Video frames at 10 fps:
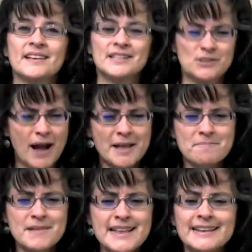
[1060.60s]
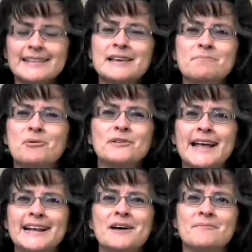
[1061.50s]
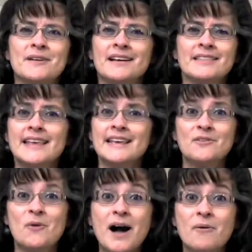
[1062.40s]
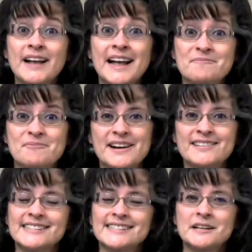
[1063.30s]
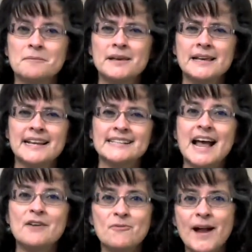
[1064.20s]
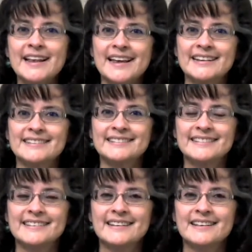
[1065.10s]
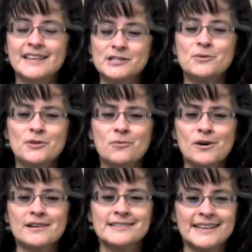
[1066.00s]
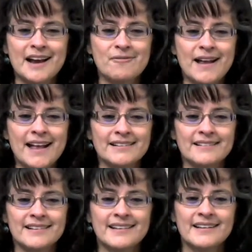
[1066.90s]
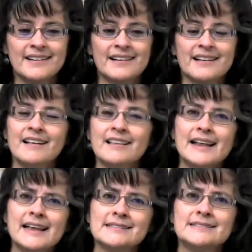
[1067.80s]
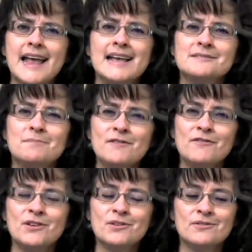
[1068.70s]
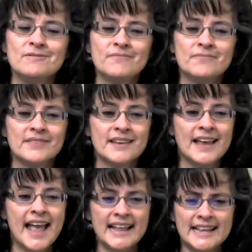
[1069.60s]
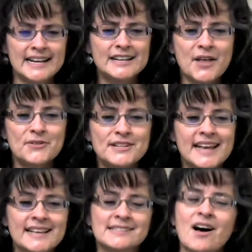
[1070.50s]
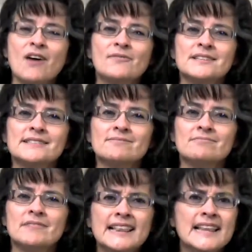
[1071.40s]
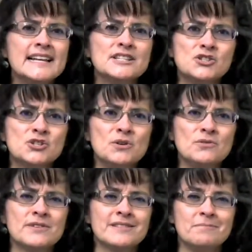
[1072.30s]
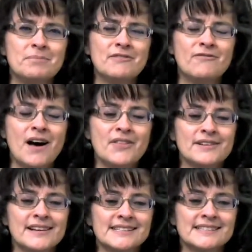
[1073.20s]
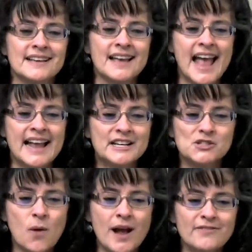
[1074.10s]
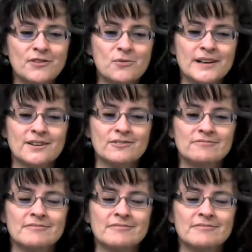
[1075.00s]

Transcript: So I immediately pulled that up, thinking, wow, what kind of prayer is this going to be? And as I read it, these were the words that I read Let his days be few, and let another take his office. Let his children be fatherless, and his wife a widow.